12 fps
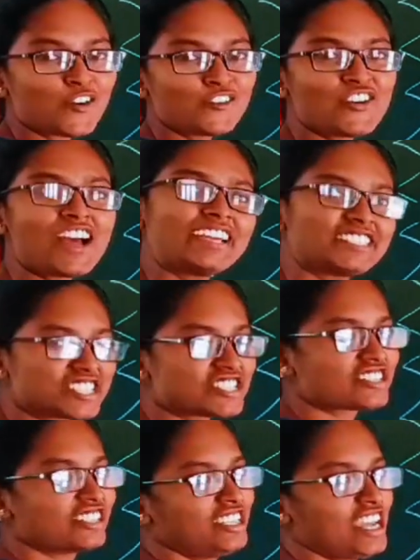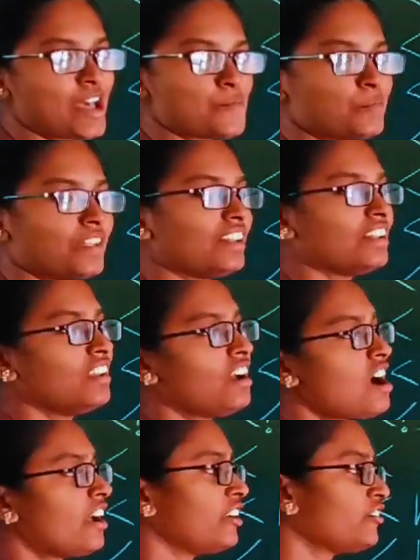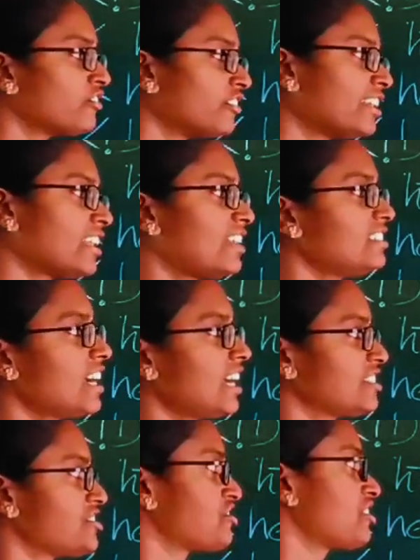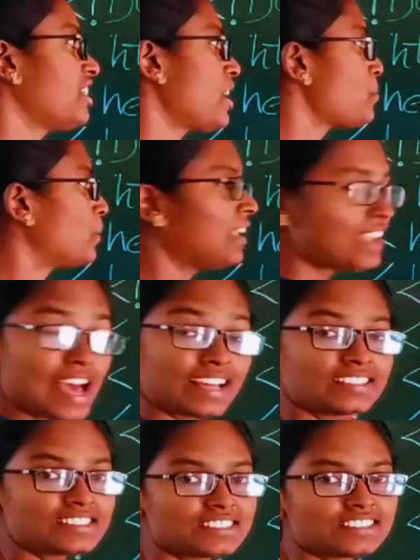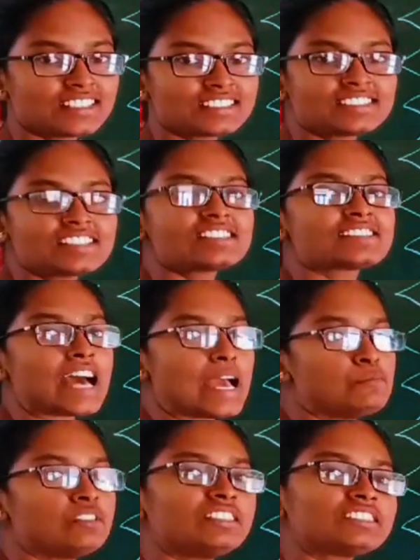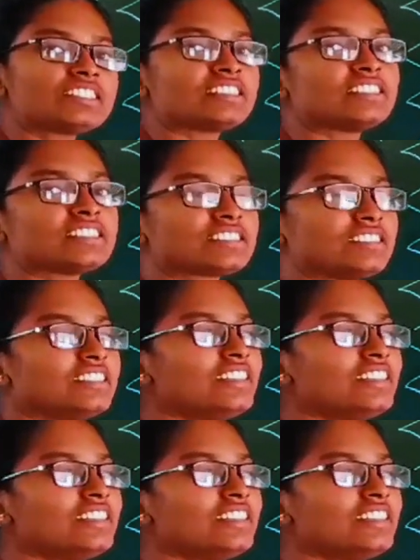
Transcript: HTML. If we learn HTML and CSS simultaneously,